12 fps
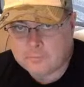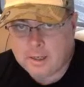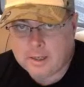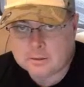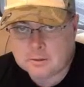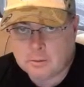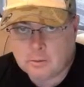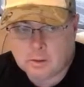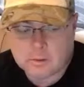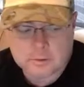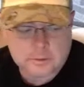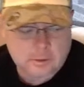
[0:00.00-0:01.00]
flag is no
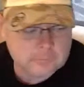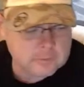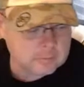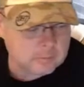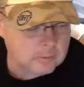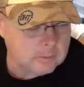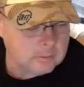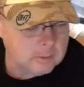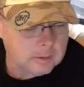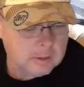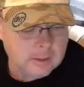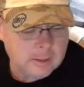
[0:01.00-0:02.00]
longer serviceable
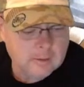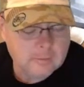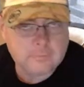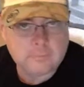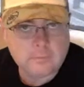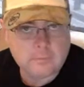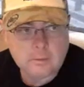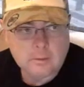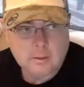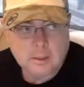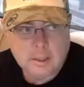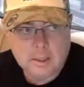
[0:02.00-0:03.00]
if
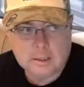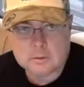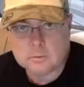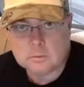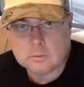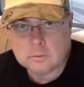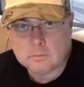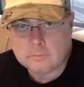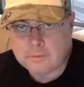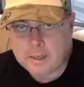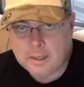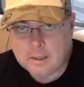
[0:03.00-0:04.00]
it is
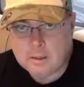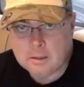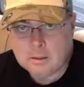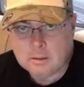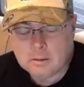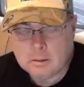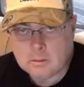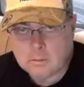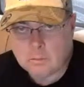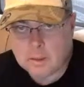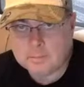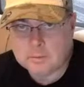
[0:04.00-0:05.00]
faded,
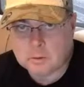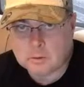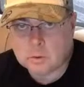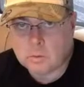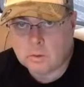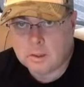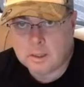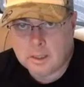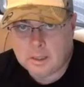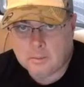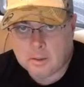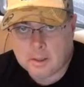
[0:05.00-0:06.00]
ripped, or torn in
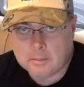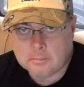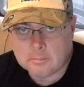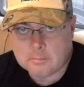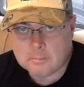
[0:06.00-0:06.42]
any way.